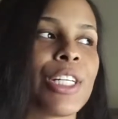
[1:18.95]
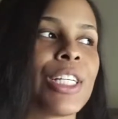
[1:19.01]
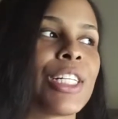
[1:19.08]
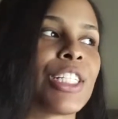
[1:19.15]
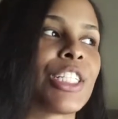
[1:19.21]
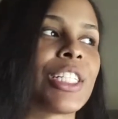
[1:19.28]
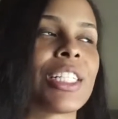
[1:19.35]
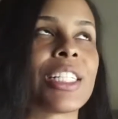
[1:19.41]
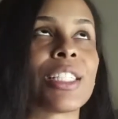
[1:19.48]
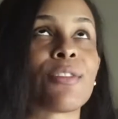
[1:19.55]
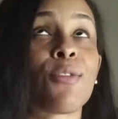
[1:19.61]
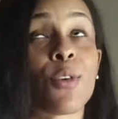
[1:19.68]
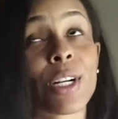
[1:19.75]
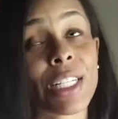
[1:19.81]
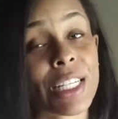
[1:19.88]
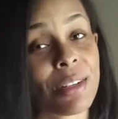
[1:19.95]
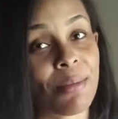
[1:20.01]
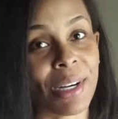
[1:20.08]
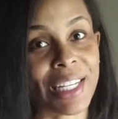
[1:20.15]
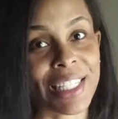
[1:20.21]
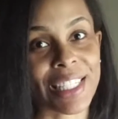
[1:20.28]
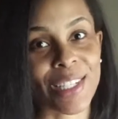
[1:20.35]
She is 14
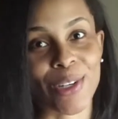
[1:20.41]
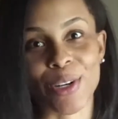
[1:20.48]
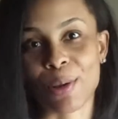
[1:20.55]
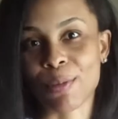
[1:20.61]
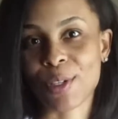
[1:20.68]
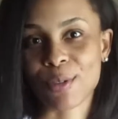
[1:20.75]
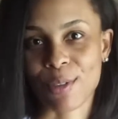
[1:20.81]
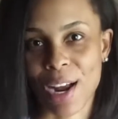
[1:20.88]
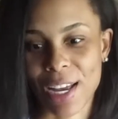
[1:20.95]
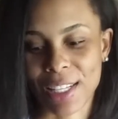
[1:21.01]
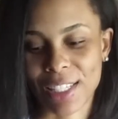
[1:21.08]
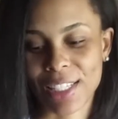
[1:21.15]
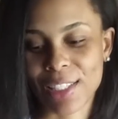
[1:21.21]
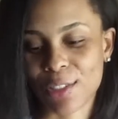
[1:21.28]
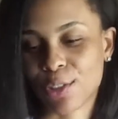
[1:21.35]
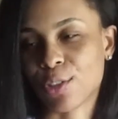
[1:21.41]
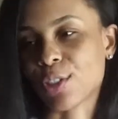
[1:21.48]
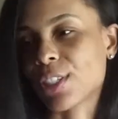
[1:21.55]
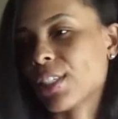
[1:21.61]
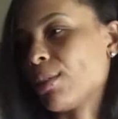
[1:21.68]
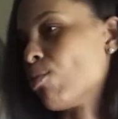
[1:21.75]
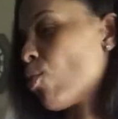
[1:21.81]
months. Her name is Riley, so you'll
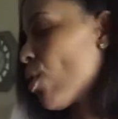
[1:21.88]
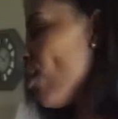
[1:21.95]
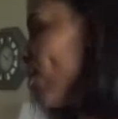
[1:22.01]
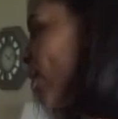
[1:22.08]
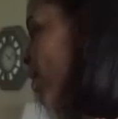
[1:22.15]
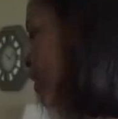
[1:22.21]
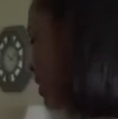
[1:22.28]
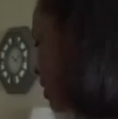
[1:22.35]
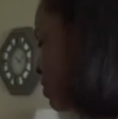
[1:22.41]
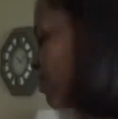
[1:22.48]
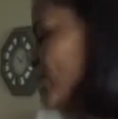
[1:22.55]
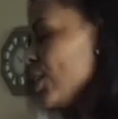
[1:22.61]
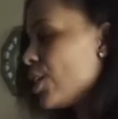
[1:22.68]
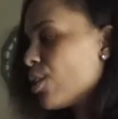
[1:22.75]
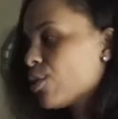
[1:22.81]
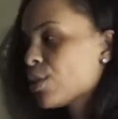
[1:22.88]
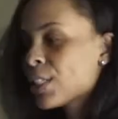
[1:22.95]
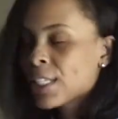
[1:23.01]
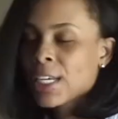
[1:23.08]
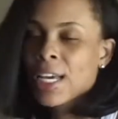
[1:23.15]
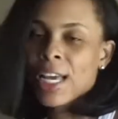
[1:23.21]
see more of her in these videos.